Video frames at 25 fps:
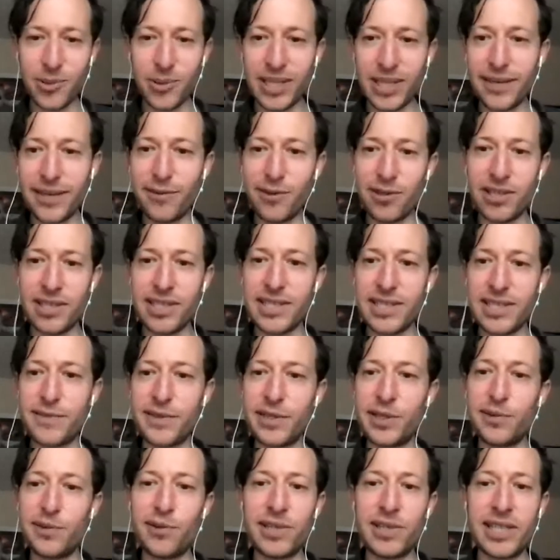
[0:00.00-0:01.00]
whatever it is,
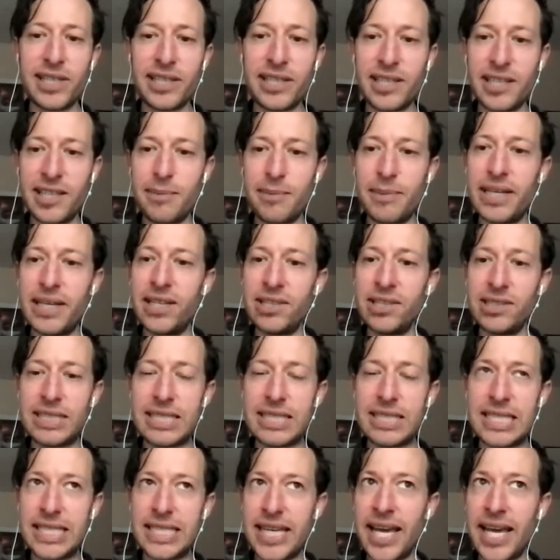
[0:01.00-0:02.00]
feel free to email
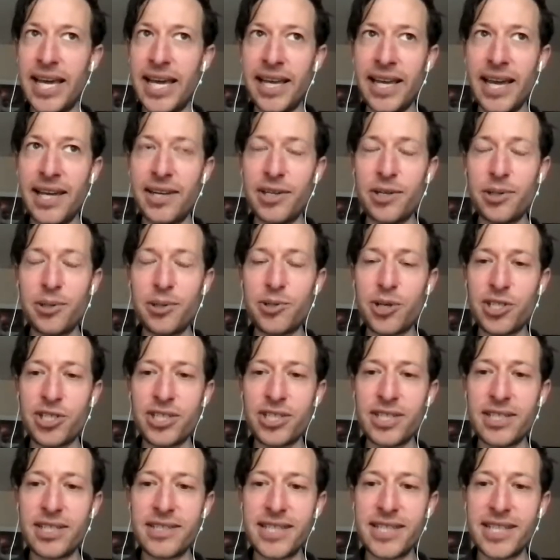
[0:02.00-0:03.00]

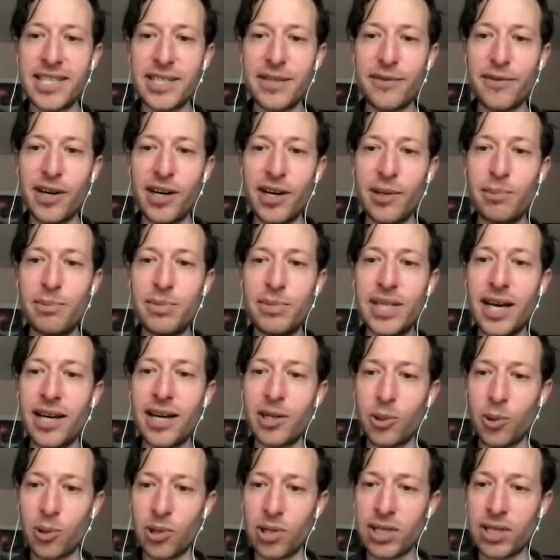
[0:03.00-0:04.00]

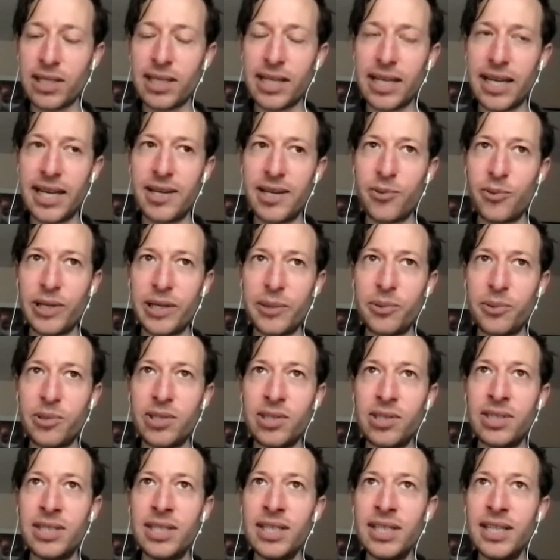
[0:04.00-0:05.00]
ta@nutritionincentivehub.org, and we
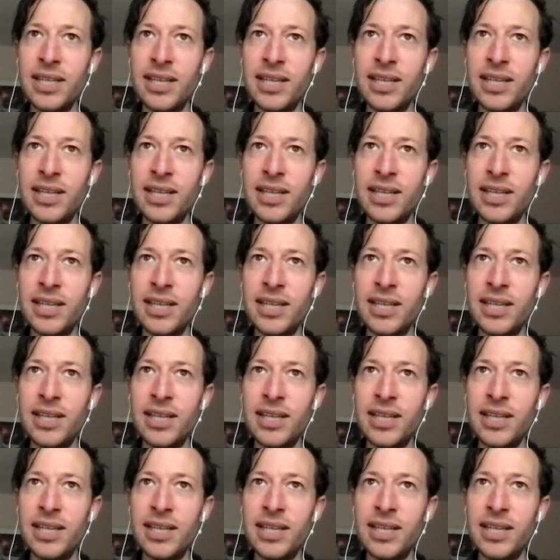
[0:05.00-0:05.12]
will